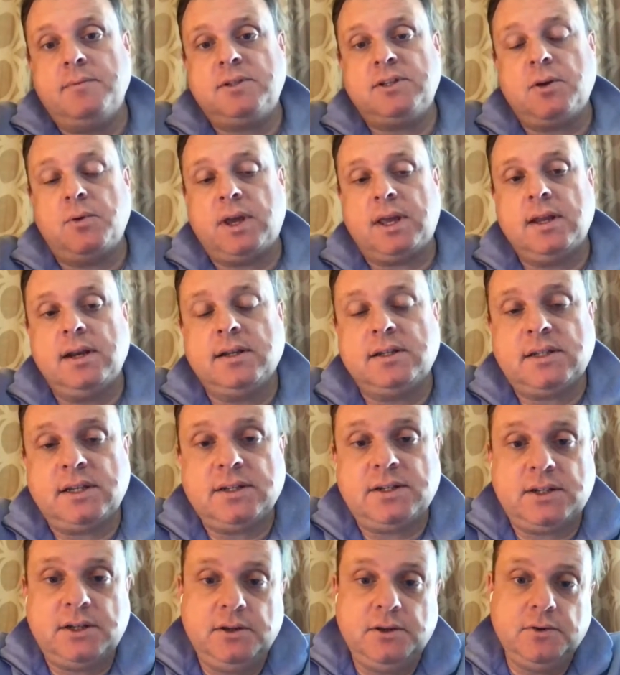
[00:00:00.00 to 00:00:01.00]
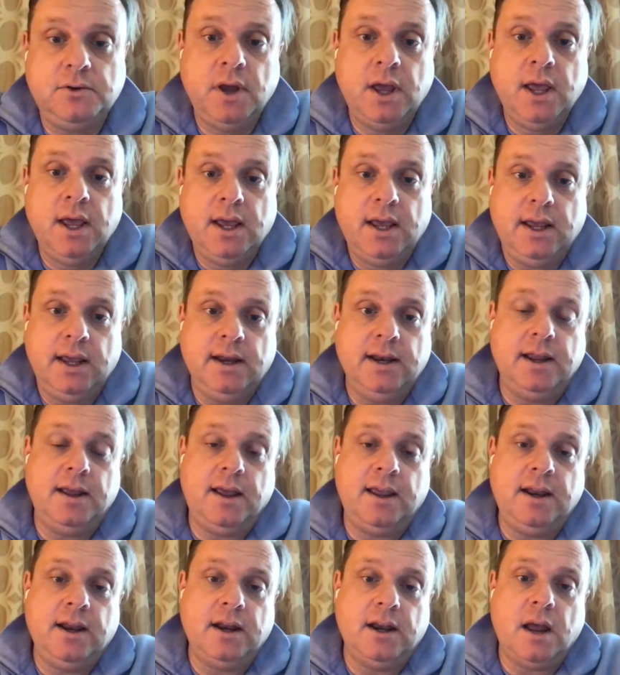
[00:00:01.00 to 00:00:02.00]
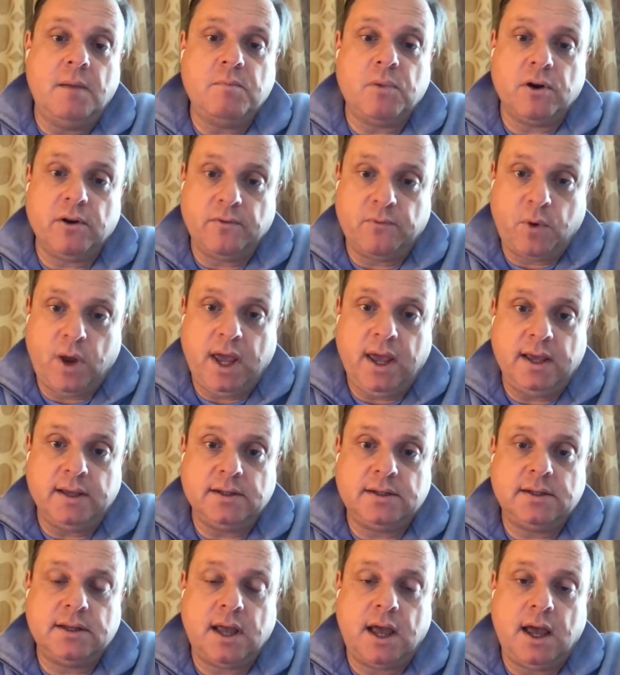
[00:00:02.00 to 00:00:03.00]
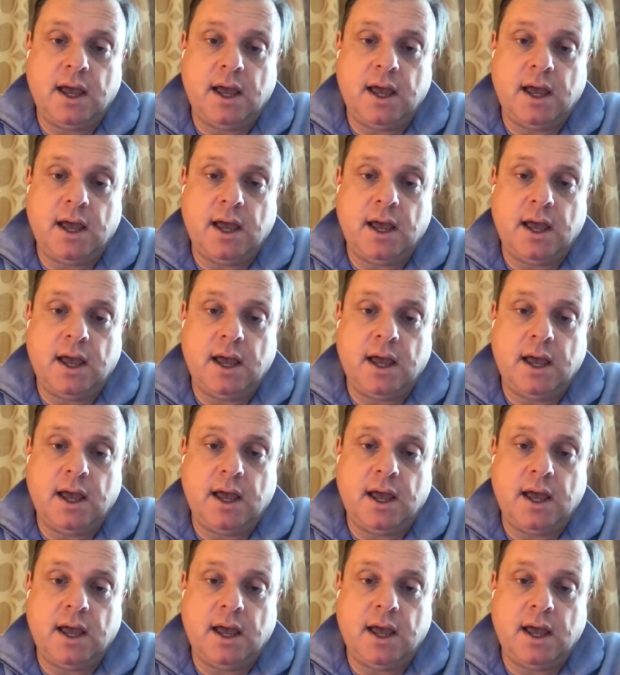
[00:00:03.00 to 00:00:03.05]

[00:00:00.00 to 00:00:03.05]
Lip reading: So it can assist you in a number of ways